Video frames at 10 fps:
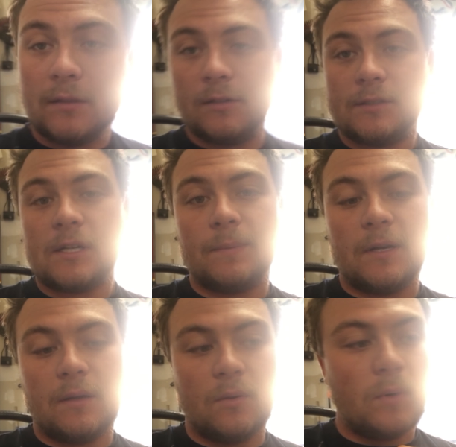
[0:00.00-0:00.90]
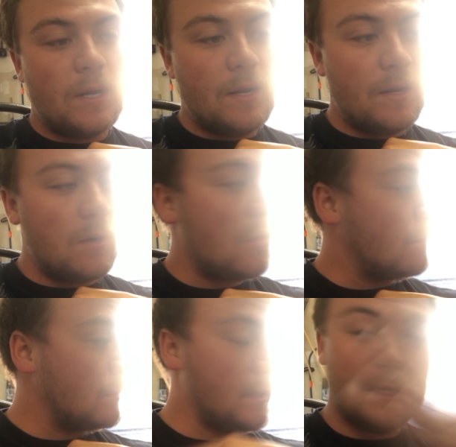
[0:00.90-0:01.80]
learn something on the way,
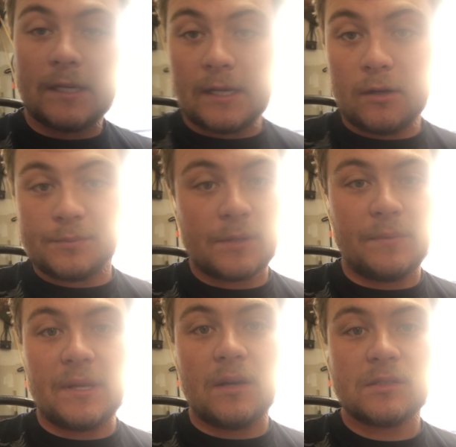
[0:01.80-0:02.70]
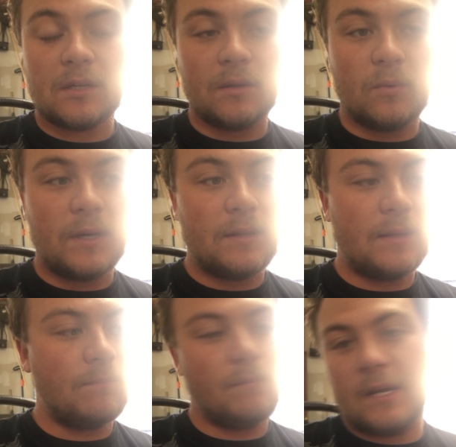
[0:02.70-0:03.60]
hopefully it could help somebody else on the way
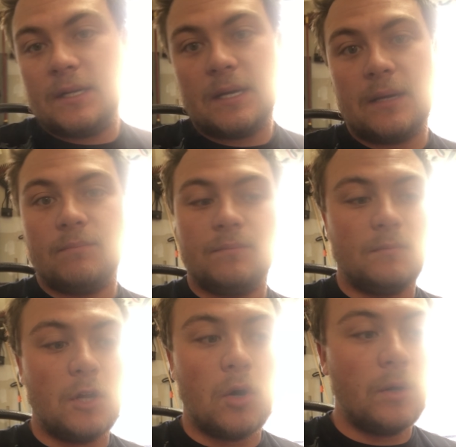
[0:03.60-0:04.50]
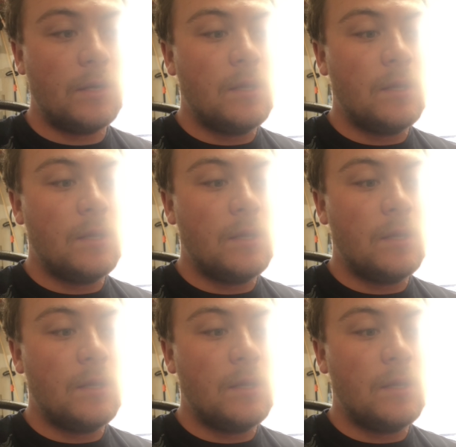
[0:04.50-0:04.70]
that might not know it